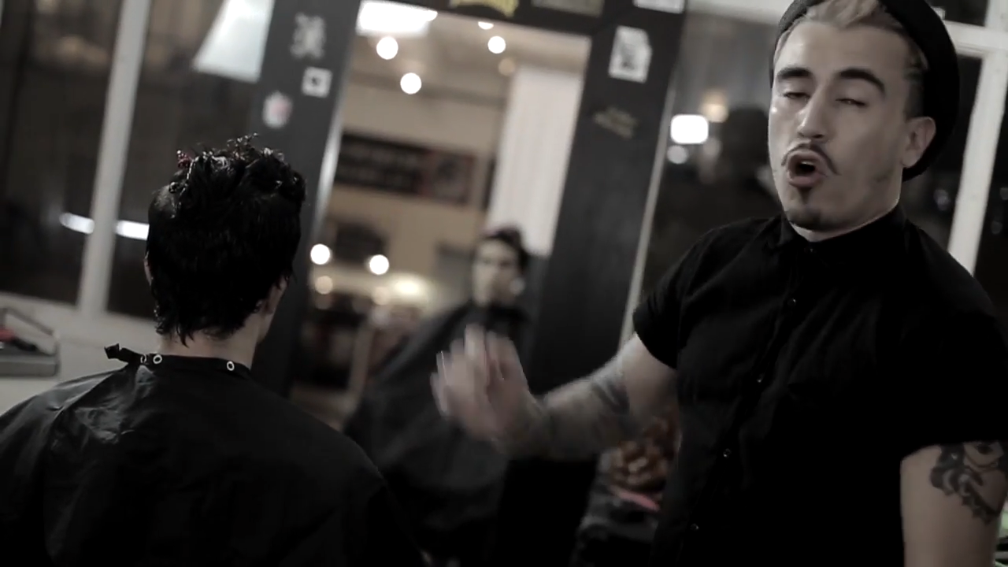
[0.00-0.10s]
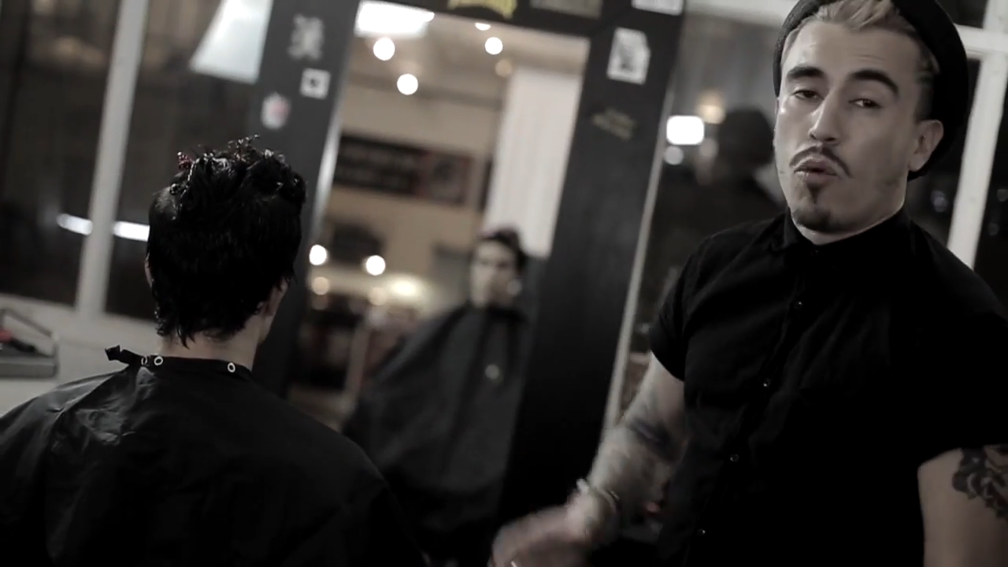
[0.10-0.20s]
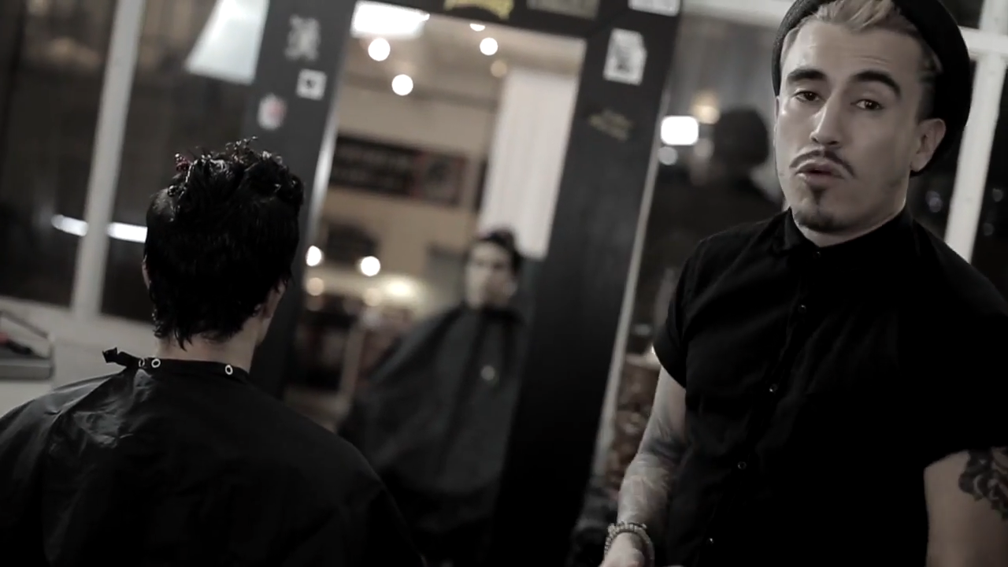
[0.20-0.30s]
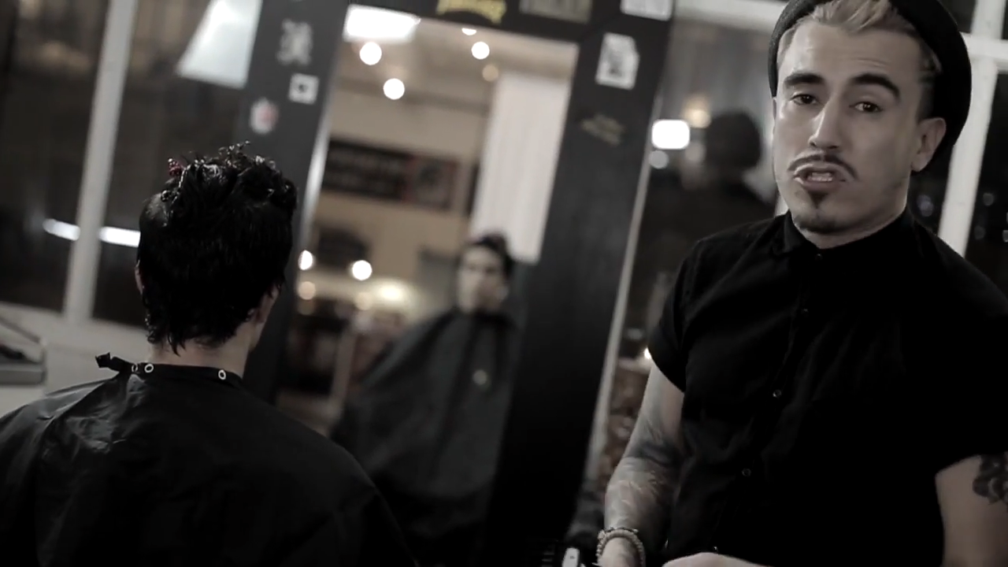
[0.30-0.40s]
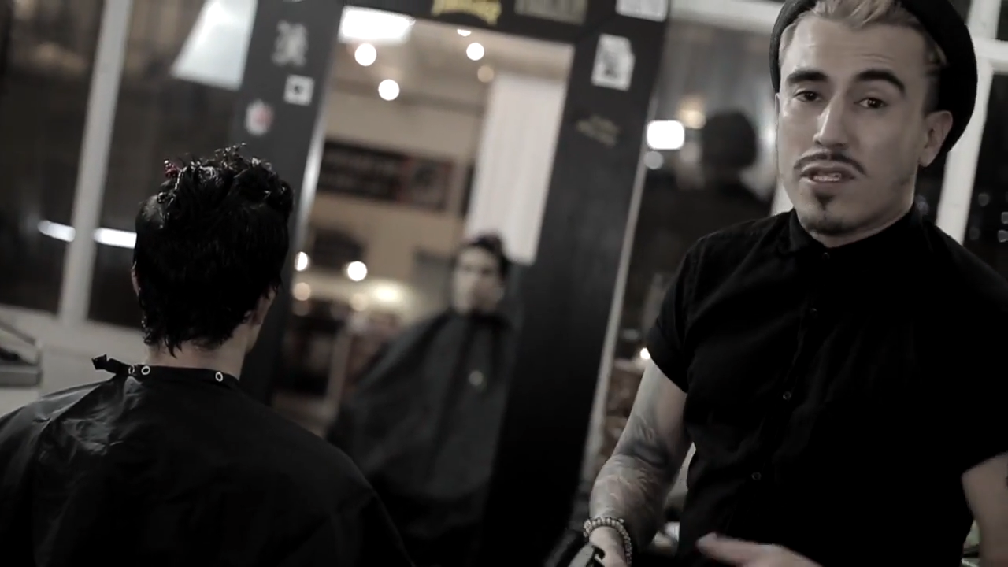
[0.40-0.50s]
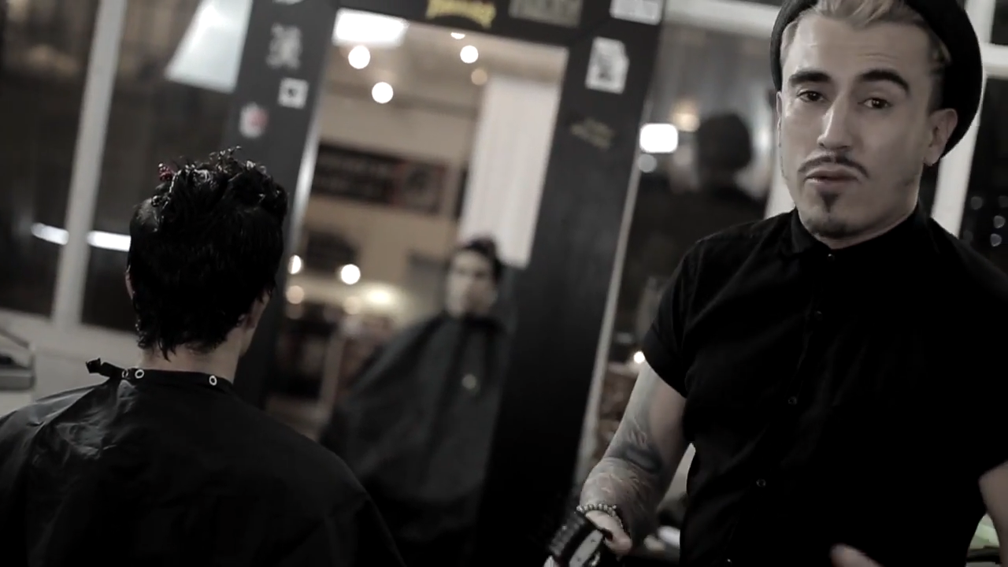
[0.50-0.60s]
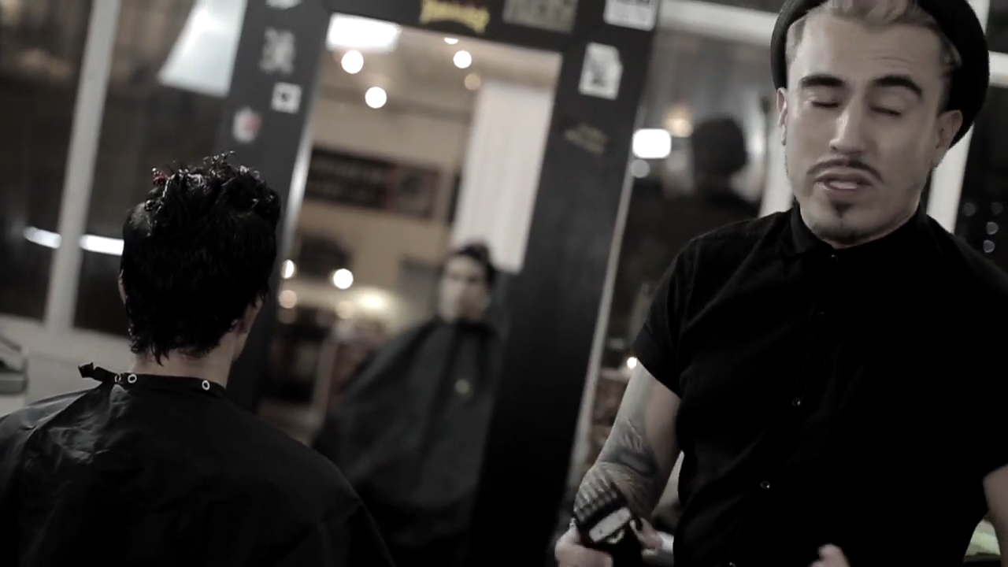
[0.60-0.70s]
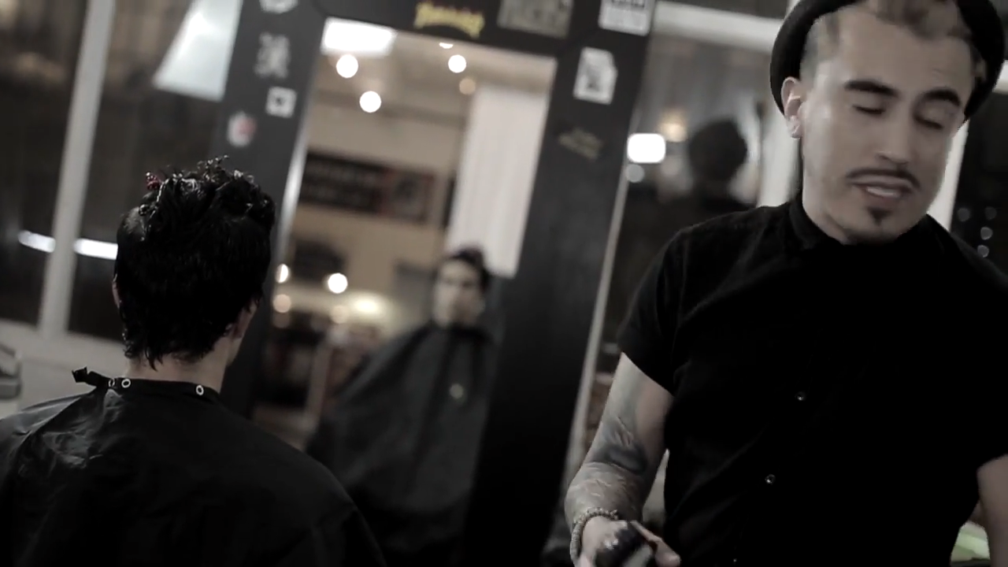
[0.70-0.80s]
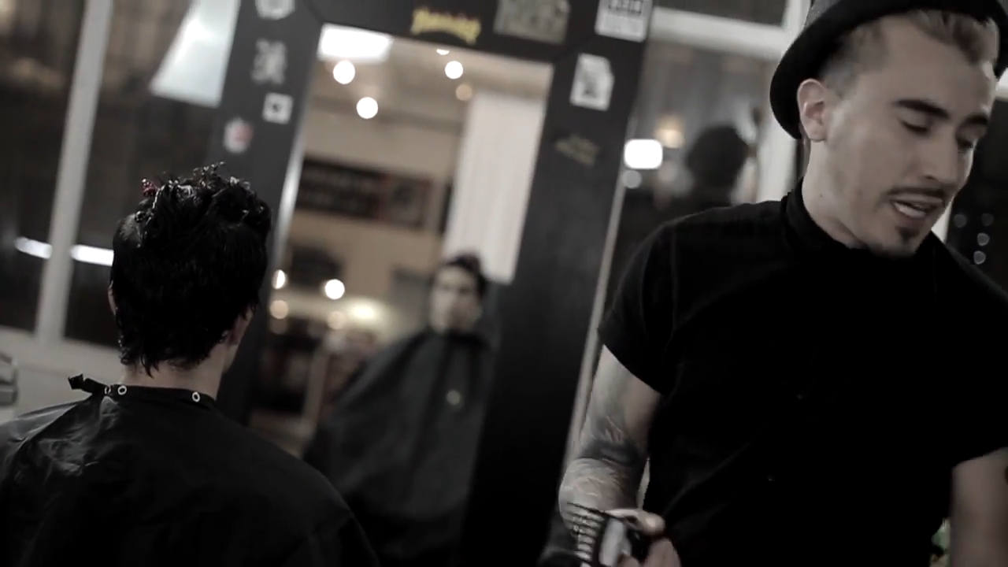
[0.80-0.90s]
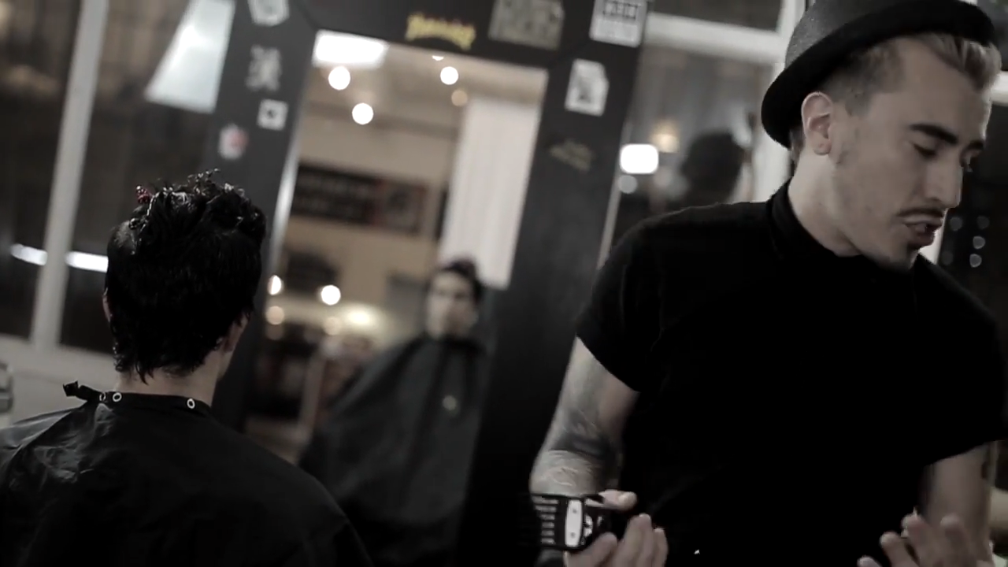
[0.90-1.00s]
almost to the
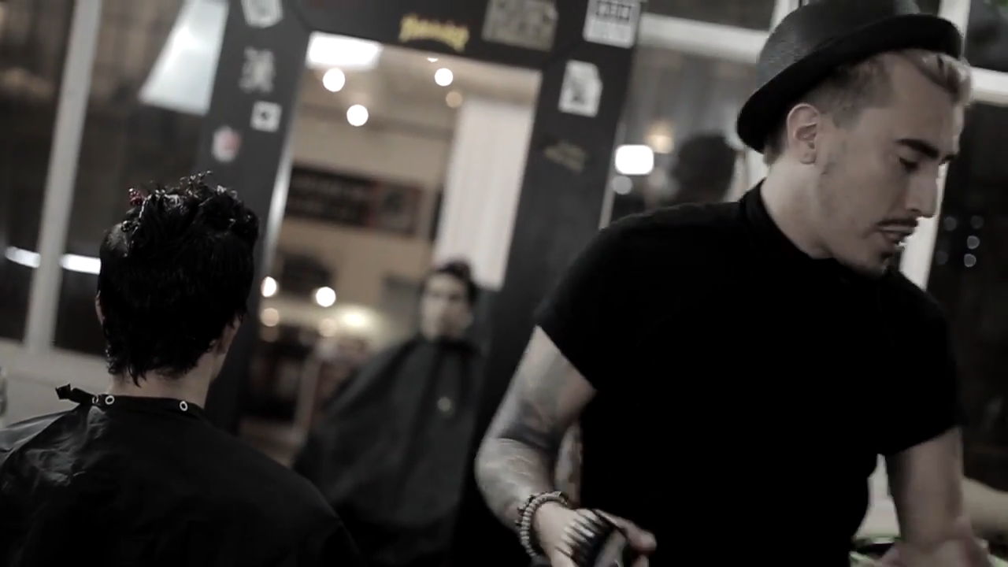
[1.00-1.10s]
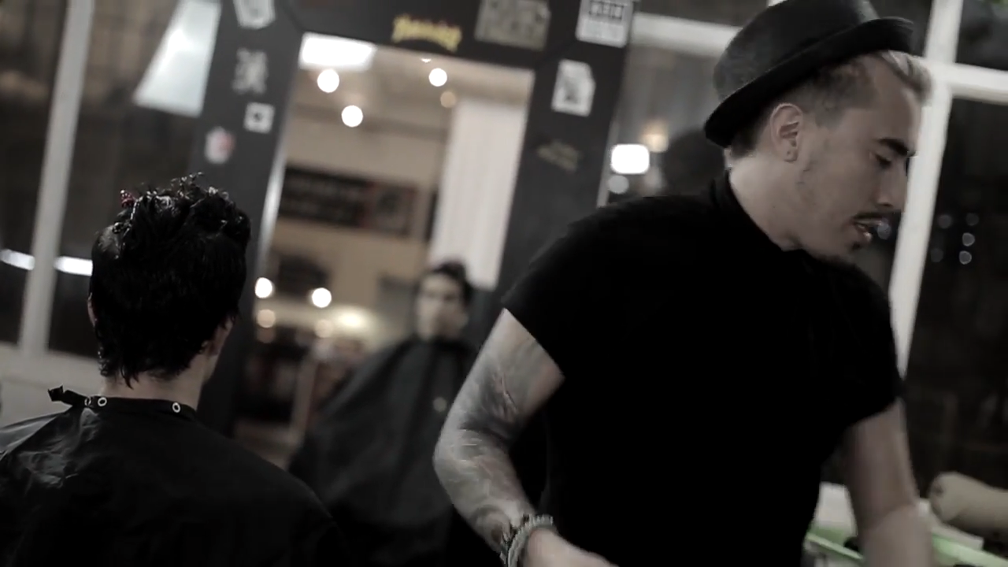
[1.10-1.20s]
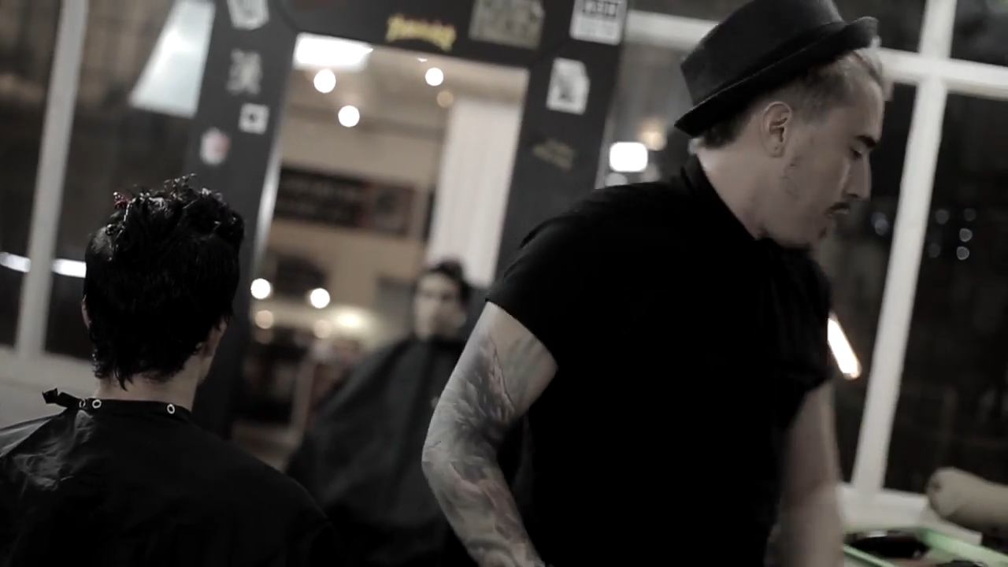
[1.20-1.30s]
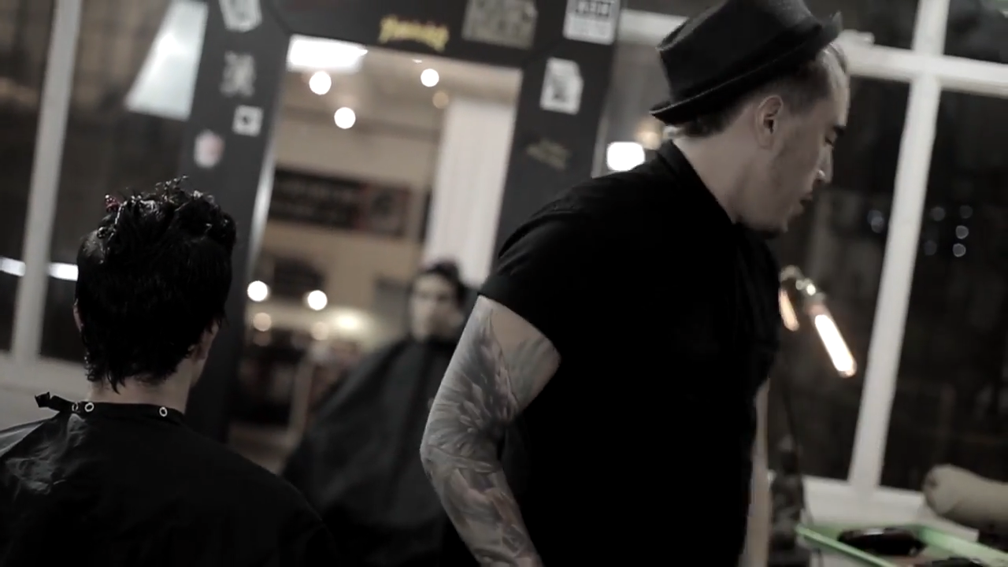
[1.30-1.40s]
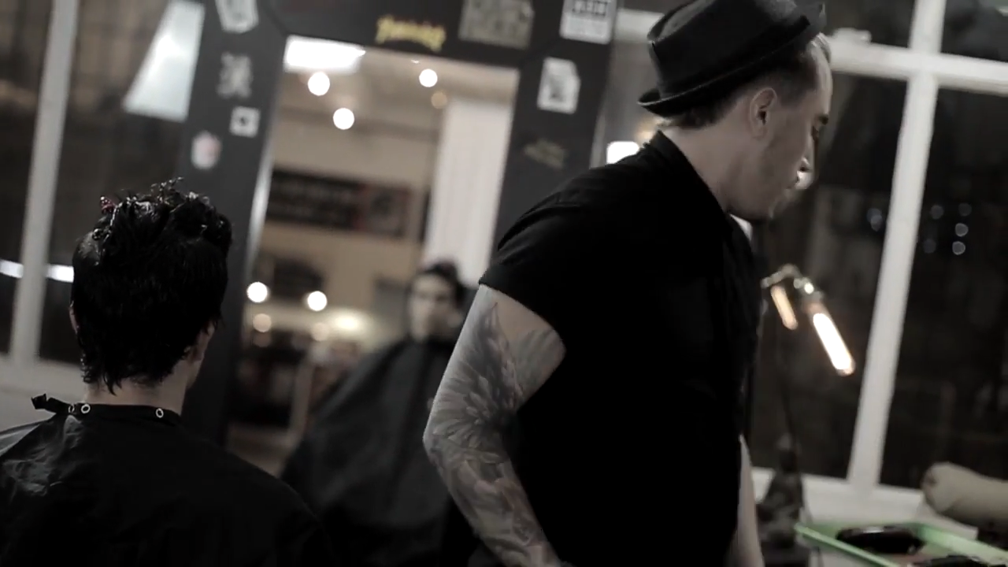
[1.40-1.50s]
recession,